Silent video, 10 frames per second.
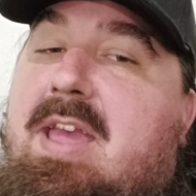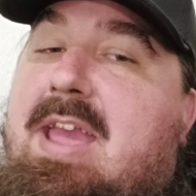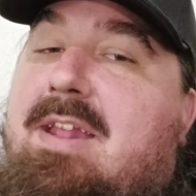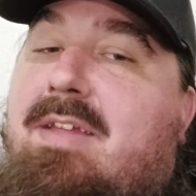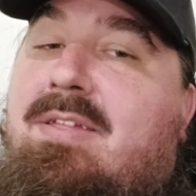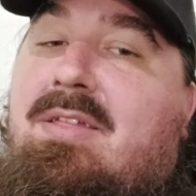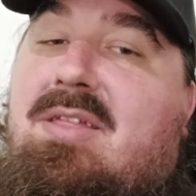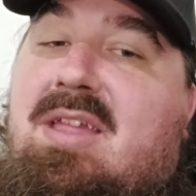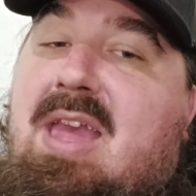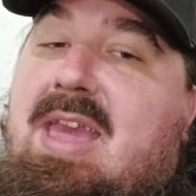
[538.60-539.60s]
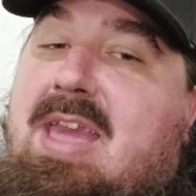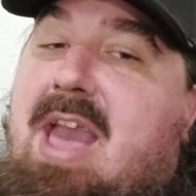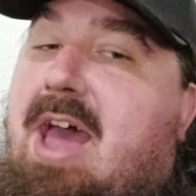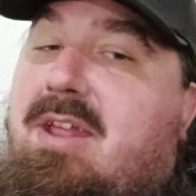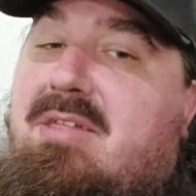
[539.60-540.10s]
It doesn't say
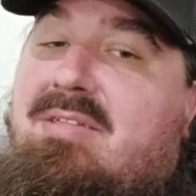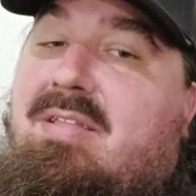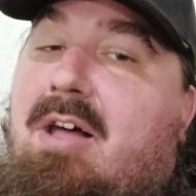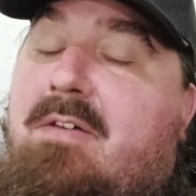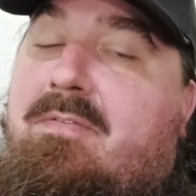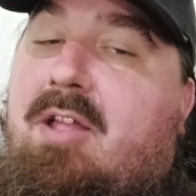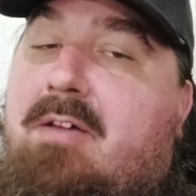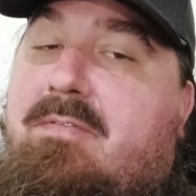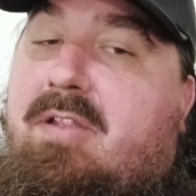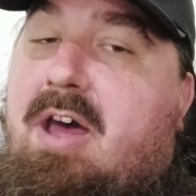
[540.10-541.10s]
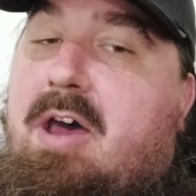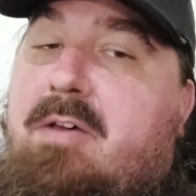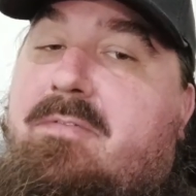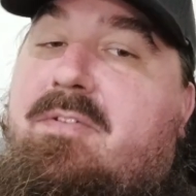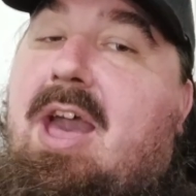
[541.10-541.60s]
God is love, love,
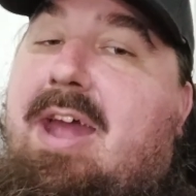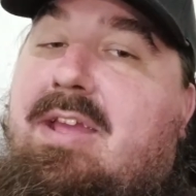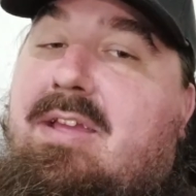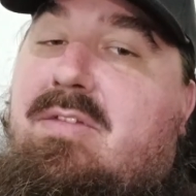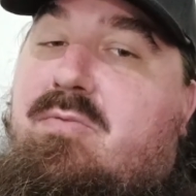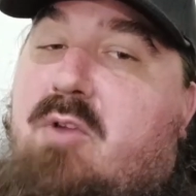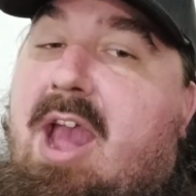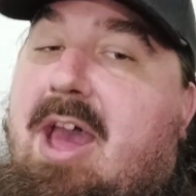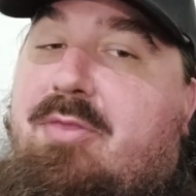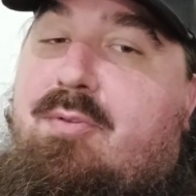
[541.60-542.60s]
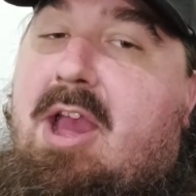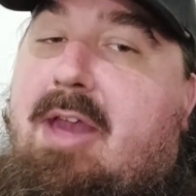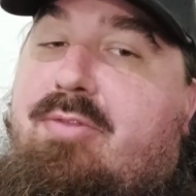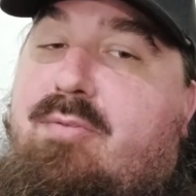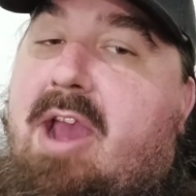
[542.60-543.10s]
love. God is wrath,
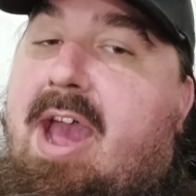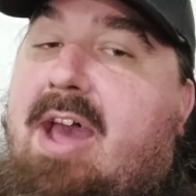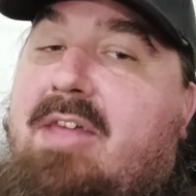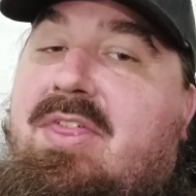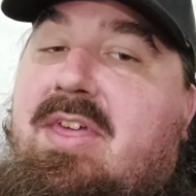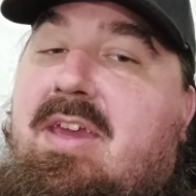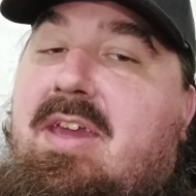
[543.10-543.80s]
wrath, wrath.